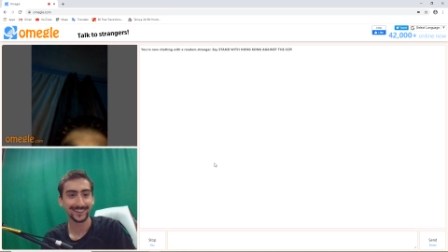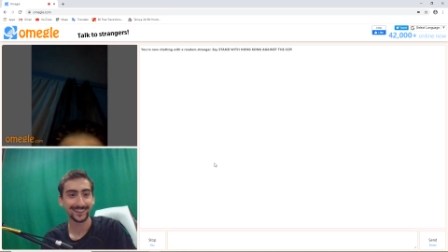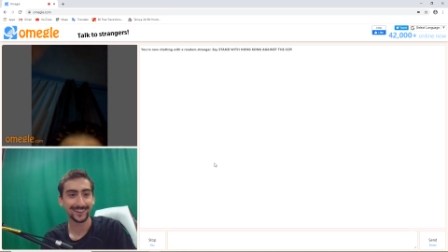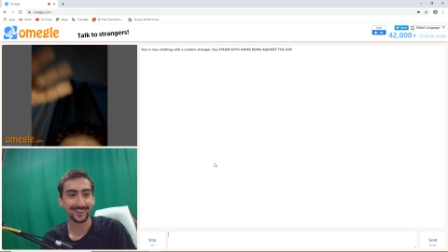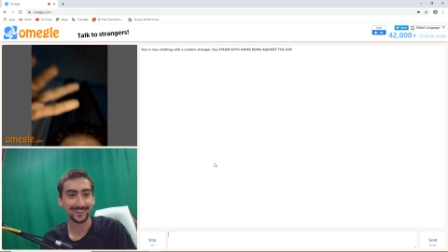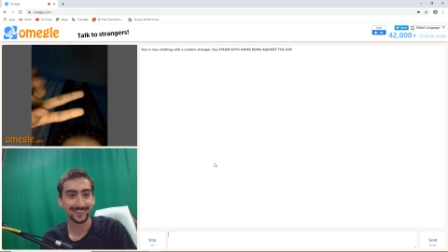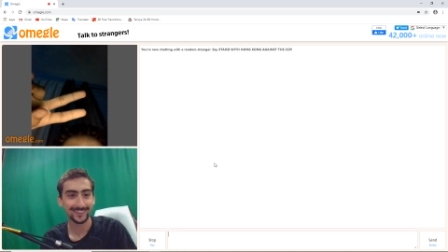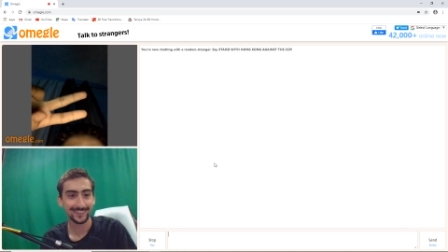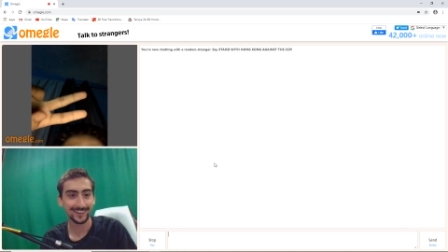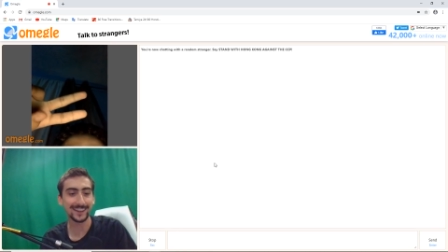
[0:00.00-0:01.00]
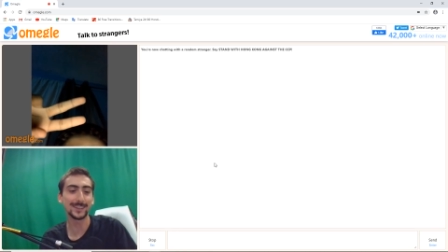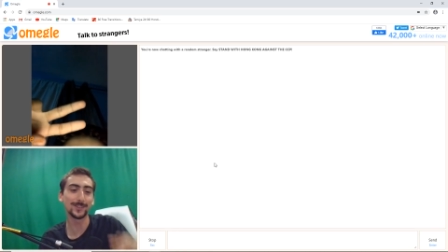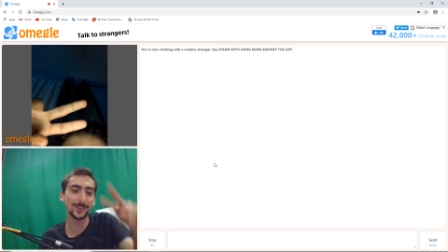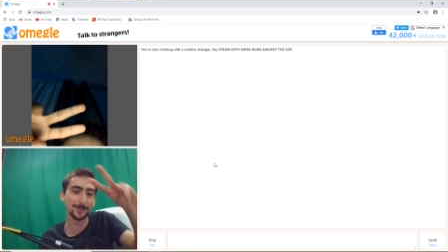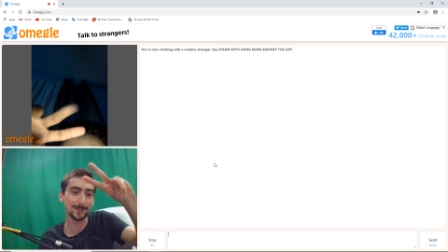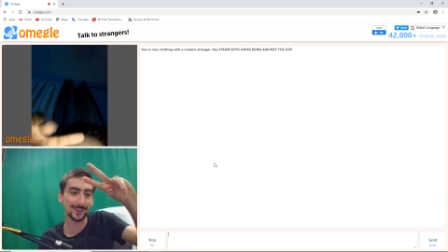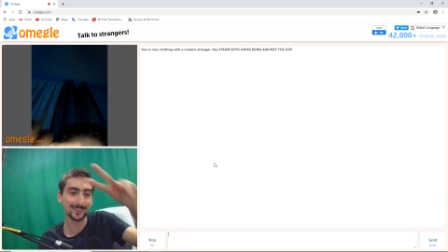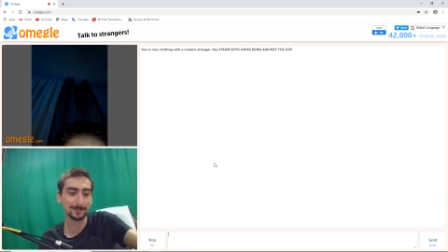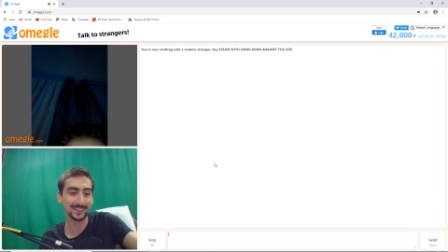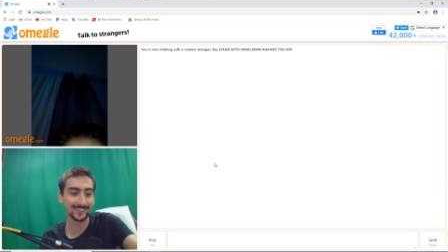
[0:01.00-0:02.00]
Have a good day. Hey, you too,
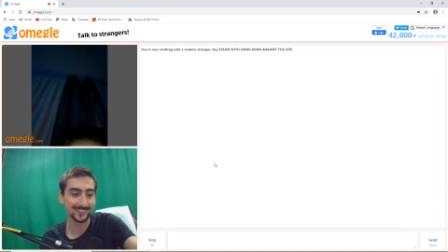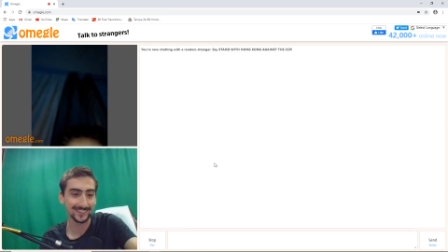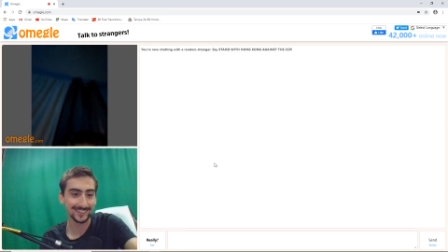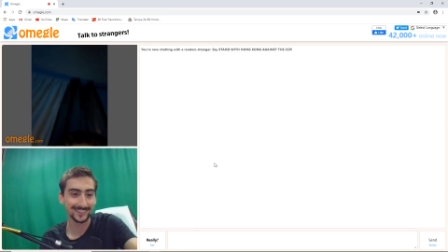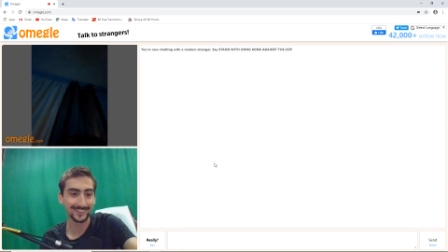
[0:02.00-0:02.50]
bro. Peace.